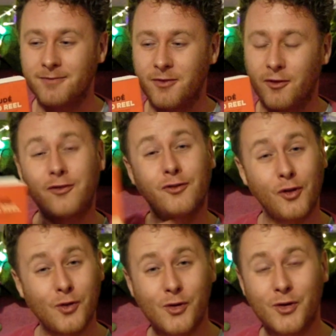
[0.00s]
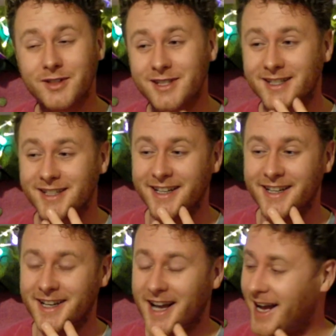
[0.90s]
flawed,
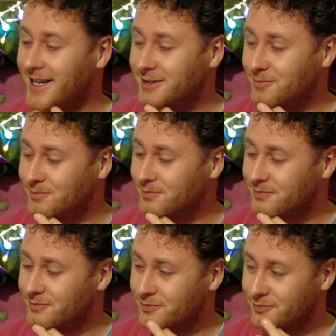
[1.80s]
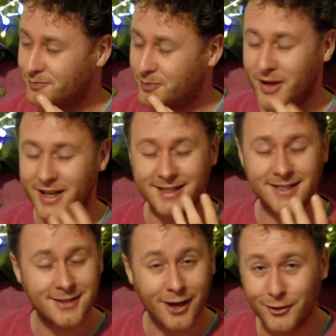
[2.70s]
but
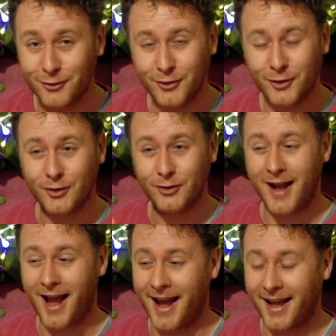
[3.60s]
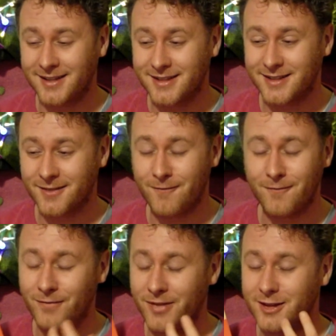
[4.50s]
insightful and
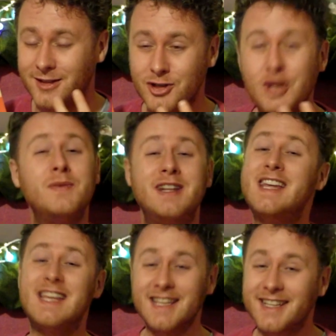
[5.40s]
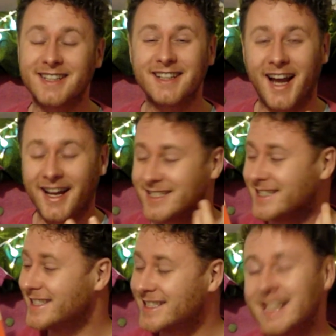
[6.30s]
unique and
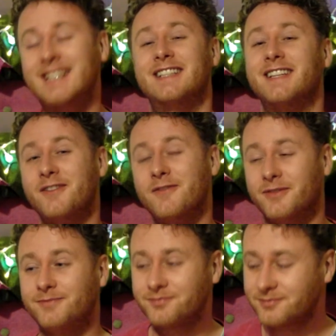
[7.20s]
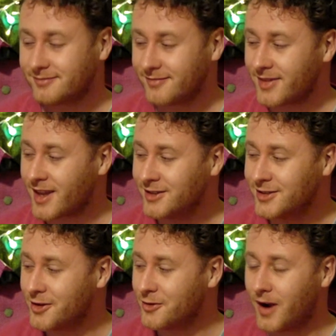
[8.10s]
distinctive.
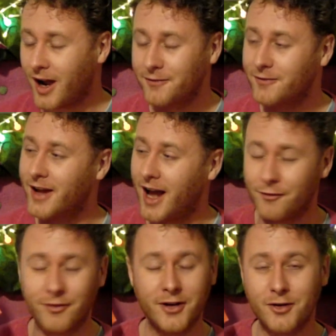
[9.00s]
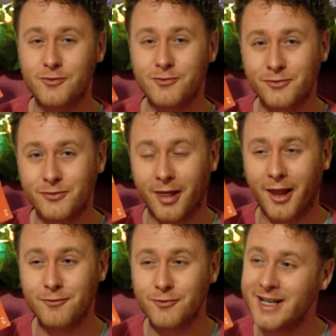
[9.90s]
So I feel
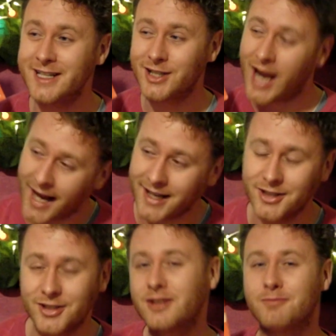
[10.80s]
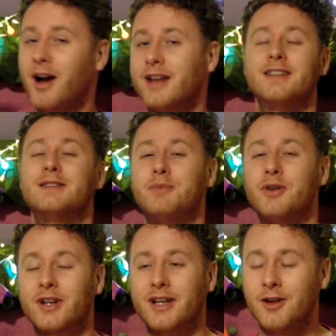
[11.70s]
like really challenged by this
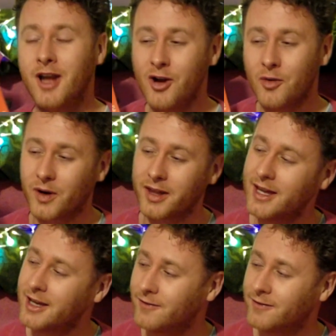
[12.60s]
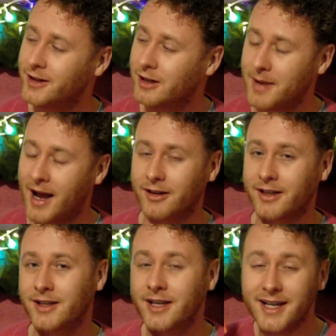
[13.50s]
book and what I think and feel about
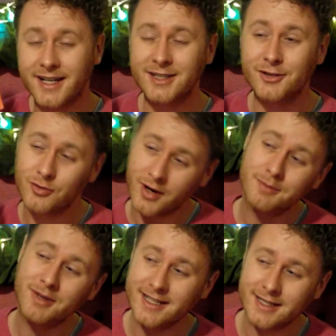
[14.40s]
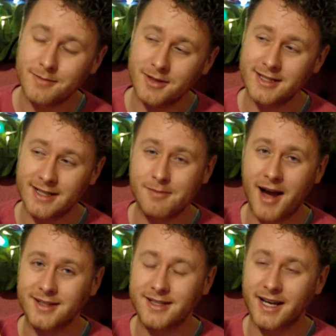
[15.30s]
it. It is incredibly
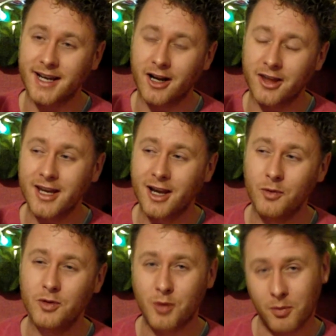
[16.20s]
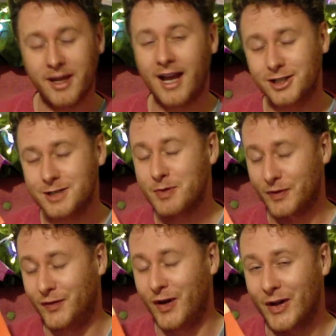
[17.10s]
cinematic, and I think I would probably actually
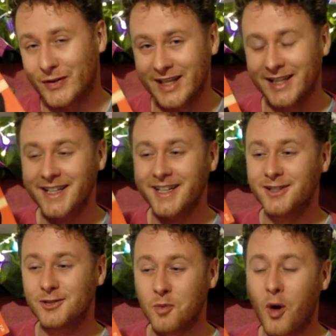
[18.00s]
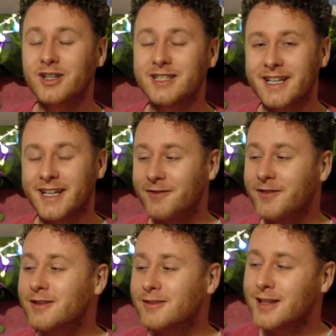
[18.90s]
prefer it to watch it. It
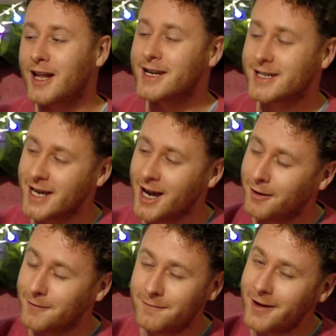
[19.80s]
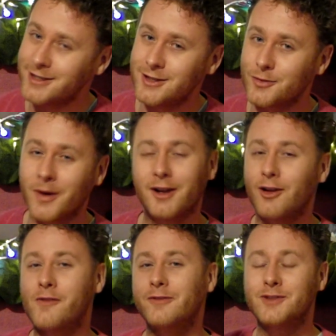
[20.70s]
feels like I invested quite a
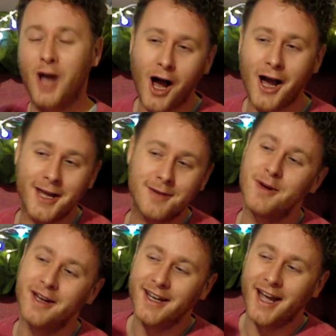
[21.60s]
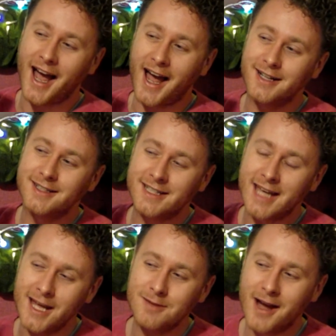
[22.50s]
lot of time and
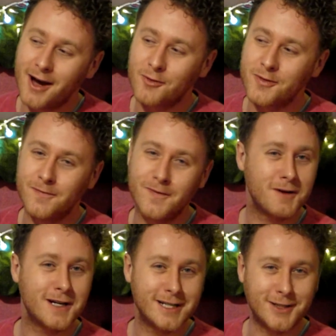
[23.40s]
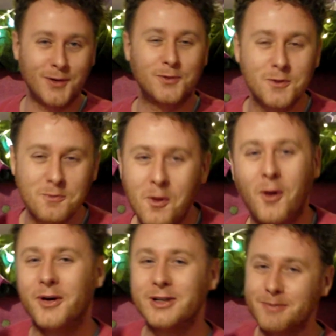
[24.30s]
came out with very little
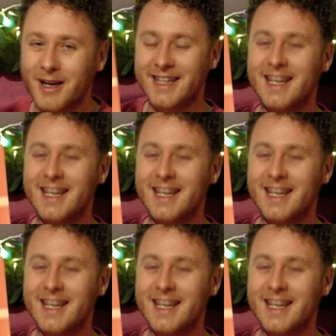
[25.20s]
reward by the